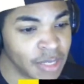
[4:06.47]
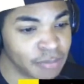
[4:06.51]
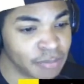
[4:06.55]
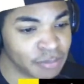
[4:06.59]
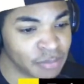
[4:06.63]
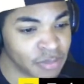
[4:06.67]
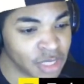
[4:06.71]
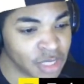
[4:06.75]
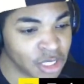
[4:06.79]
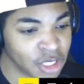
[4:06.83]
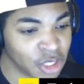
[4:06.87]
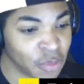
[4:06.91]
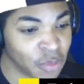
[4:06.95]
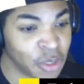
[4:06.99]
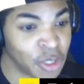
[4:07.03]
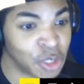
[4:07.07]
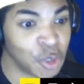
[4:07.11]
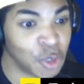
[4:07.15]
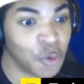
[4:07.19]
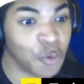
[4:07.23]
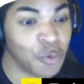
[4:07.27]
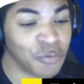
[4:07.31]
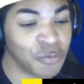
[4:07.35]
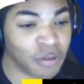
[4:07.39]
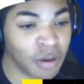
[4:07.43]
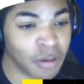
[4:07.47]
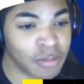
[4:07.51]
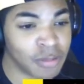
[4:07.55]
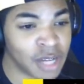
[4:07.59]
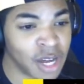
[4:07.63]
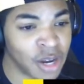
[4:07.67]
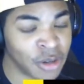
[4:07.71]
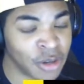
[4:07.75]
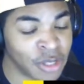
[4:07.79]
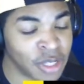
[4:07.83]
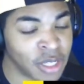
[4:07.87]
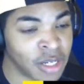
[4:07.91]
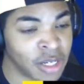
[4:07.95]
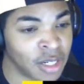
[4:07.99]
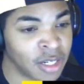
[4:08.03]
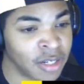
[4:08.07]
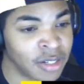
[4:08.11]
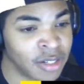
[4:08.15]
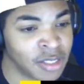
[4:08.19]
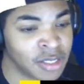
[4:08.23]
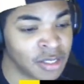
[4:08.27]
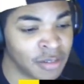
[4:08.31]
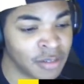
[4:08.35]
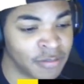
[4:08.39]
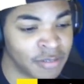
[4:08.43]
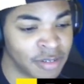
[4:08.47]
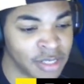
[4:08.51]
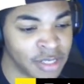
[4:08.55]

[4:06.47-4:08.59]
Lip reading: So we do farm down on the Galarian Stunfisk,